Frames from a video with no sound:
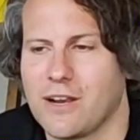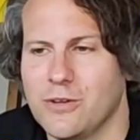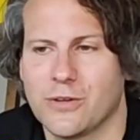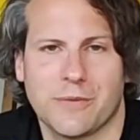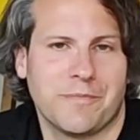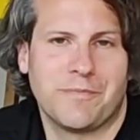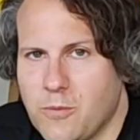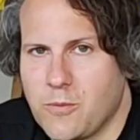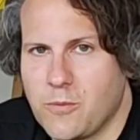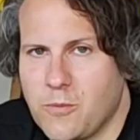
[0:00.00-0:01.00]
that look.
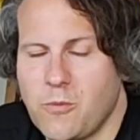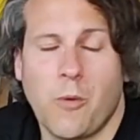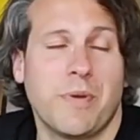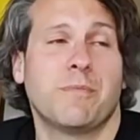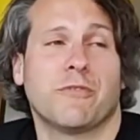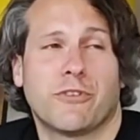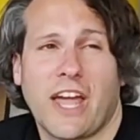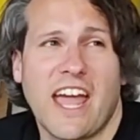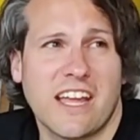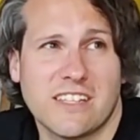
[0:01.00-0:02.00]
What people
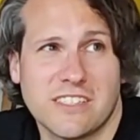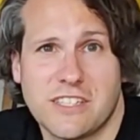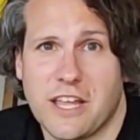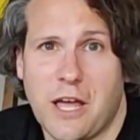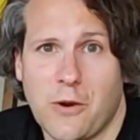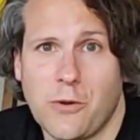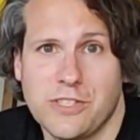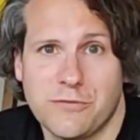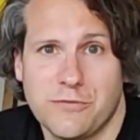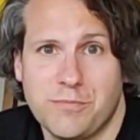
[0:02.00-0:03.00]
forget is that a
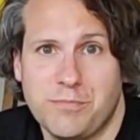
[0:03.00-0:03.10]
lot of